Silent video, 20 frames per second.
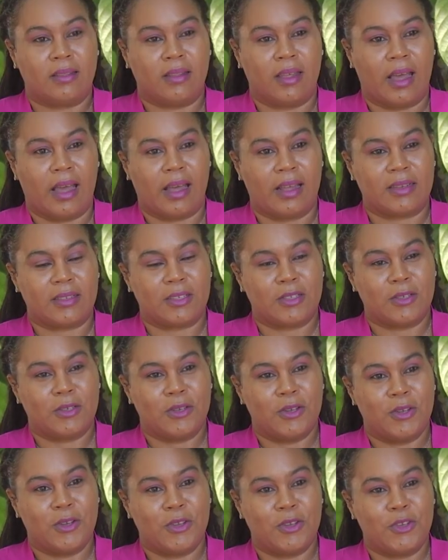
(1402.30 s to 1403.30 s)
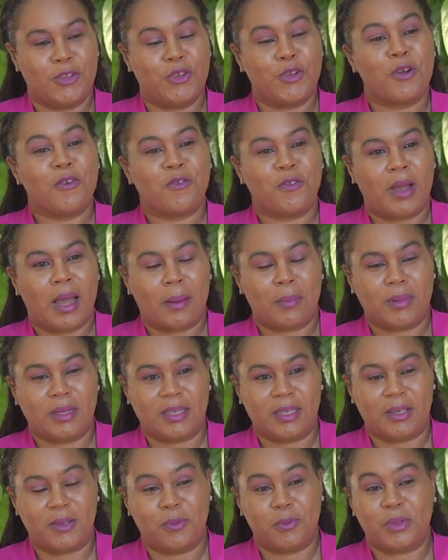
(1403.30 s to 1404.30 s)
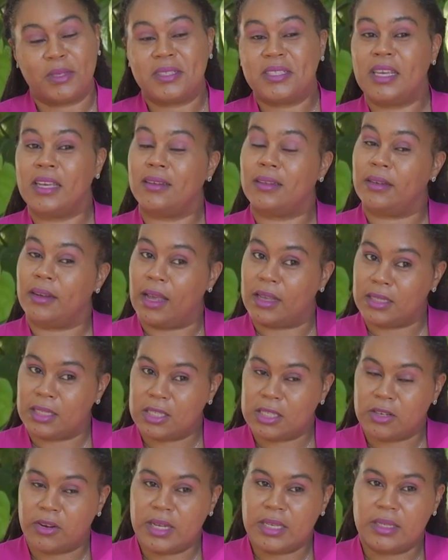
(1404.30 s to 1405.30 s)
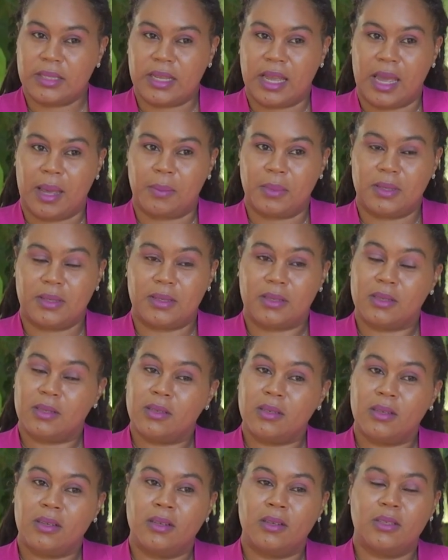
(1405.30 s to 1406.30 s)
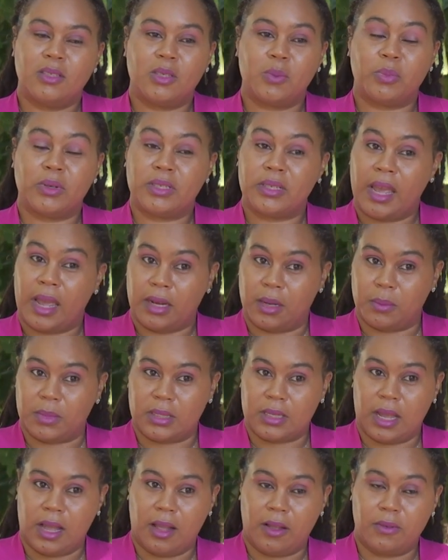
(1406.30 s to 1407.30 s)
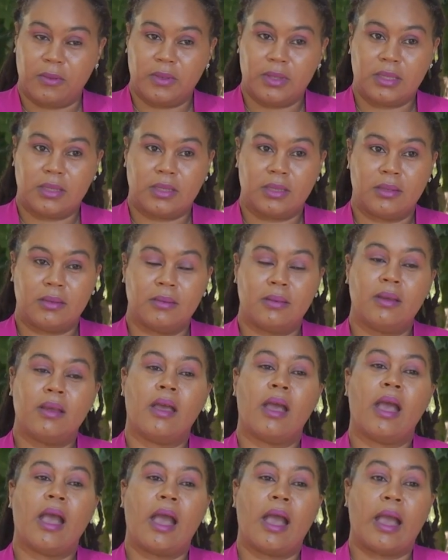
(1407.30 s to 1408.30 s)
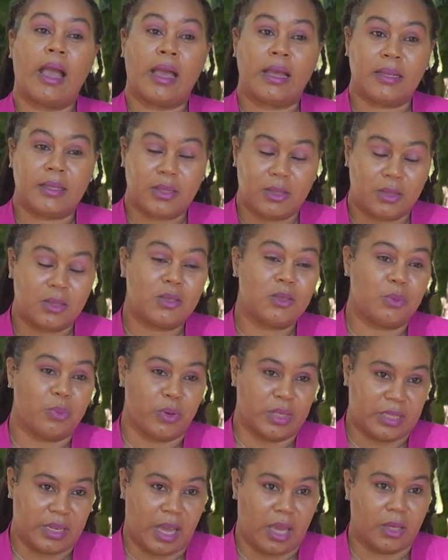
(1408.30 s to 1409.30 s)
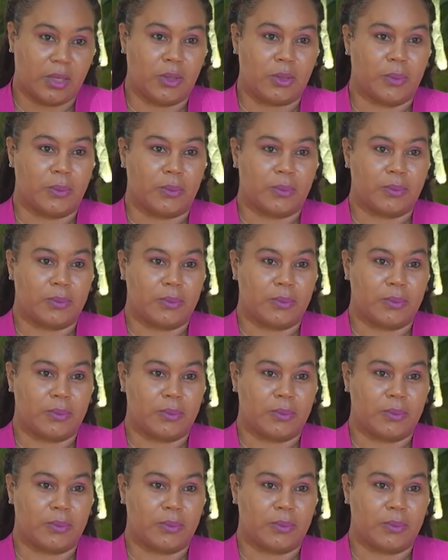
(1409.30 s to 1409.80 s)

that your family will take the necessary steps to protect themselves and to protect you.